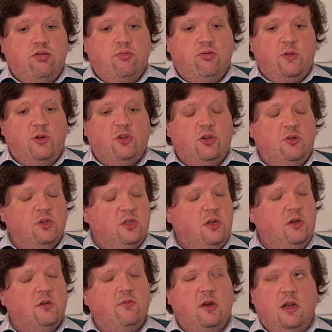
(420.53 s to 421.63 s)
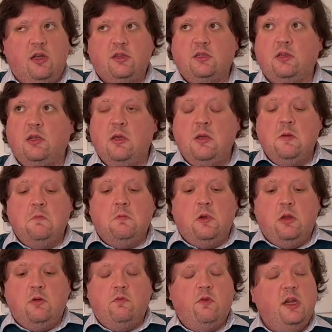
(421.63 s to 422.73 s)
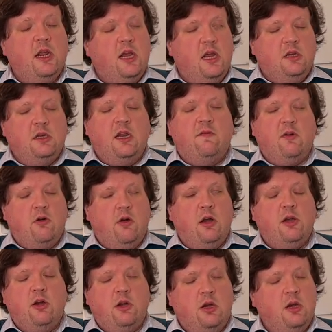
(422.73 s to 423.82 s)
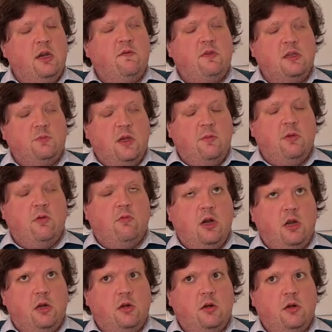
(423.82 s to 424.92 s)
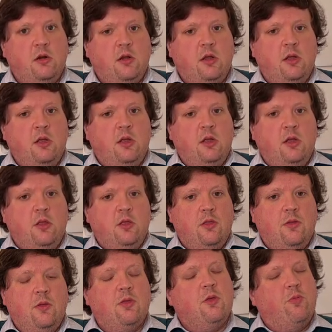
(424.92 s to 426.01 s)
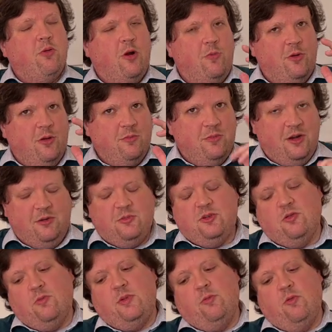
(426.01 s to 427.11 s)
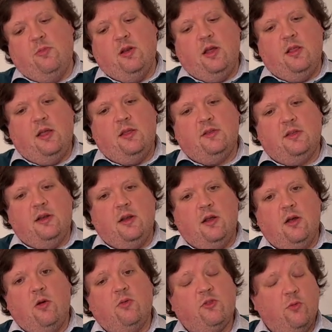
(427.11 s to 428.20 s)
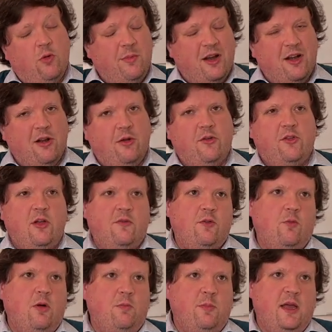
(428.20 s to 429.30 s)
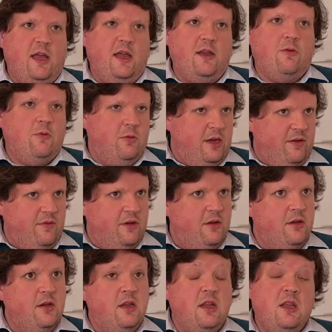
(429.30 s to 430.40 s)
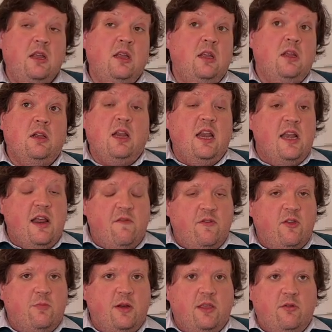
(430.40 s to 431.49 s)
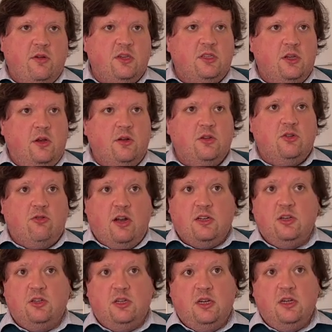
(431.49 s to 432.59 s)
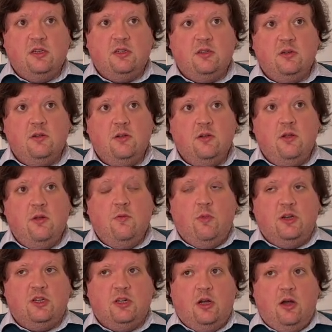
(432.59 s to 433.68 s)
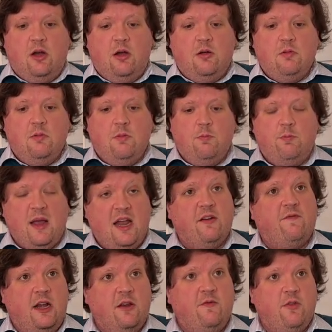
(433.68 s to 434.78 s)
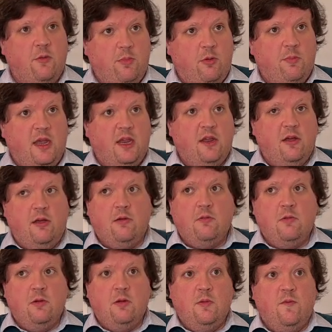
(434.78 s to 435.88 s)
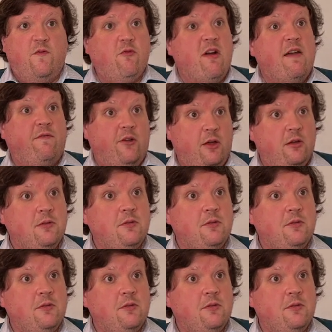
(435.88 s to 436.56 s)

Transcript: you soon start to realize you really can have a crack, you can give these people a run. The problem, and I'm sure people will be like saying like, oh, so why am I closed after one bet or whatever? Inevitably, there are certain strategies which are bad value for the bookmaker forever.